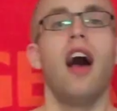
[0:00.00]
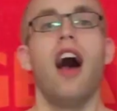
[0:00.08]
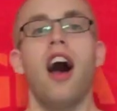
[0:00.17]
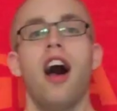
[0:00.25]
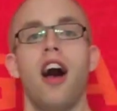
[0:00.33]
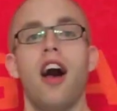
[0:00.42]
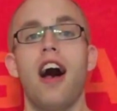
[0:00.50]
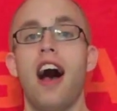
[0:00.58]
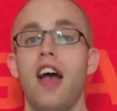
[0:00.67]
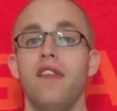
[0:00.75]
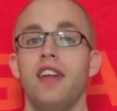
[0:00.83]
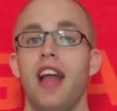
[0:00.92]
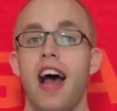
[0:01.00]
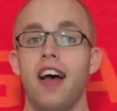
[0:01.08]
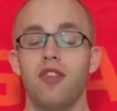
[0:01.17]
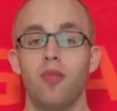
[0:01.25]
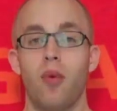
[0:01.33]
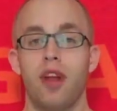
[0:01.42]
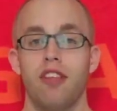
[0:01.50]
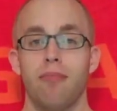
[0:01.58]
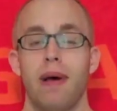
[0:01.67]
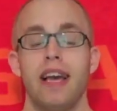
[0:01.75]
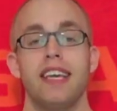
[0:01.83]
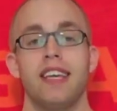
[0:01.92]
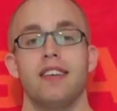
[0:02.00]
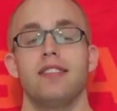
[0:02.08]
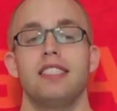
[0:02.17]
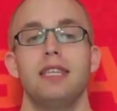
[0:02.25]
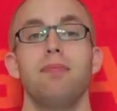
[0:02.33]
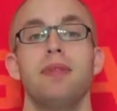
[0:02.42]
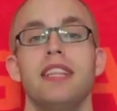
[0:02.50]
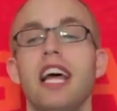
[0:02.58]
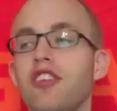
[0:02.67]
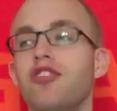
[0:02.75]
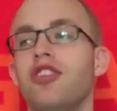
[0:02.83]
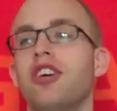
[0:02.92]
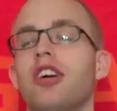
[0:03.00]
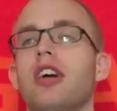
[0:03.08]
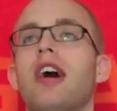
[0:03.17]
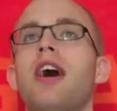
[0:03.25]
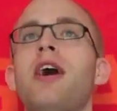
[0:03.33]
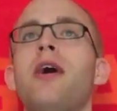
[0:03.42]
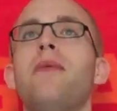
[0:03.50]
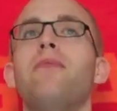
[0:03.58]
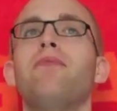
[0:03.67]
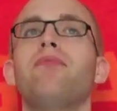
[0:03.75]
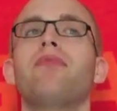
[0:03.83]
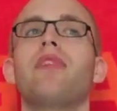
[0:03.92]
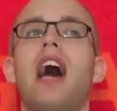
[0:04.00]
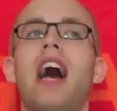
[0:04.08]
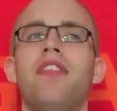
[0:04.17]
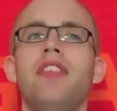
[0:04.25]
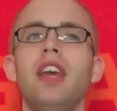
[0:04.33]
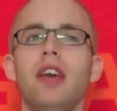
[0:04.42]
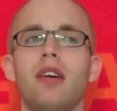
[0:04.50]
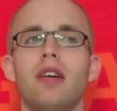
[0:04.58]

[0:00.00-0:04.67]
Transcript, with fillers: Uh, I even asked, what is my guilty pleasure? Um, I think